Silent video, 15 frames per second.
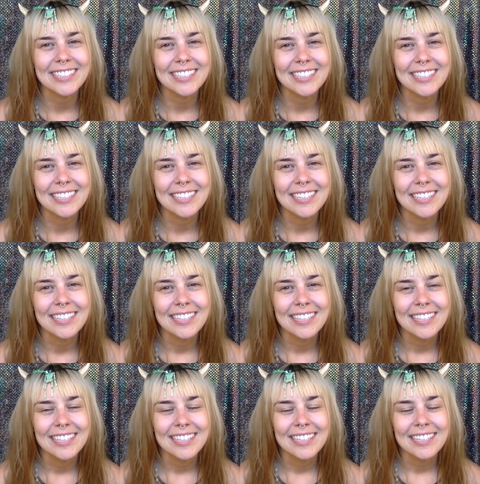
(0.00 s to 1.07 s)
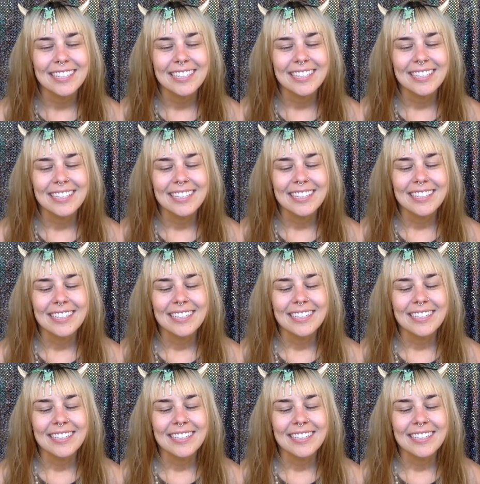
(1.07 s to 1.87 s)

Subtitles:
No one is speaking in this clip.